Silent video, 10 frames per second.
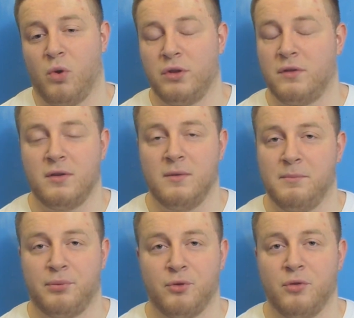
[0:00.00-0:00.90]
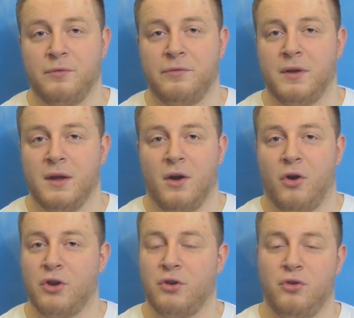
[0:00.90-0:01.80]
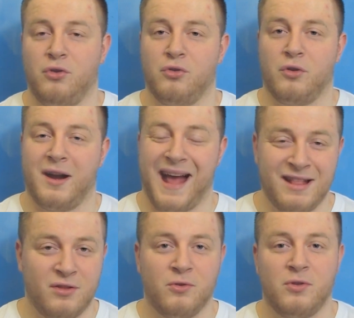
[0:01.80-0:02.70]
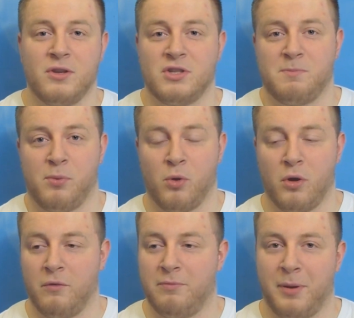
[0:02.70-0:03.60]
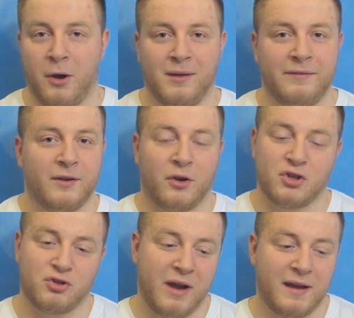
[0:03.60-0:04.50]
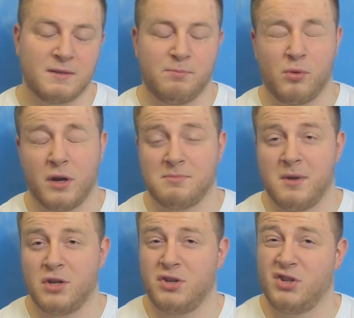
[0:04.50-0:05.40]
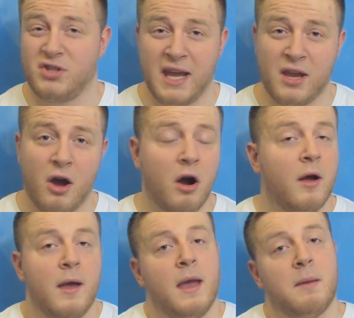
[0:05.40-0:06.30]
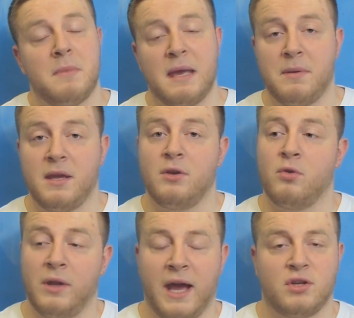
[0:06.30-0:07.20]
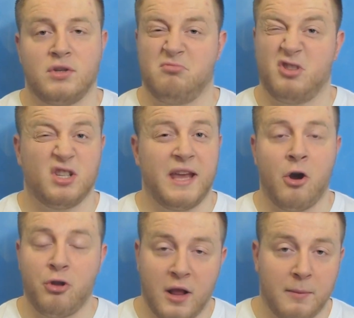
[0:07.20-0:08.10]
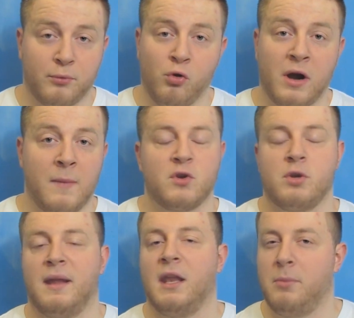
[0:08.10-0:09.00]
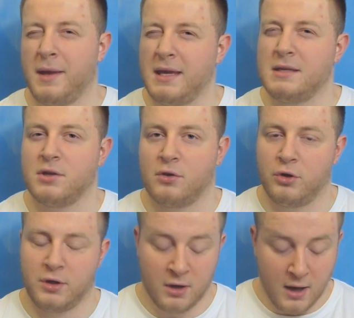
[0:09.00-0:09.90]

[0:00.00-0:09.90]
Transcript: to improve, or you're into the sport of powerlifting or strength sport as much as you say you are, maybe, you know, let's just get onto a program that's going to be a little bit easier on you.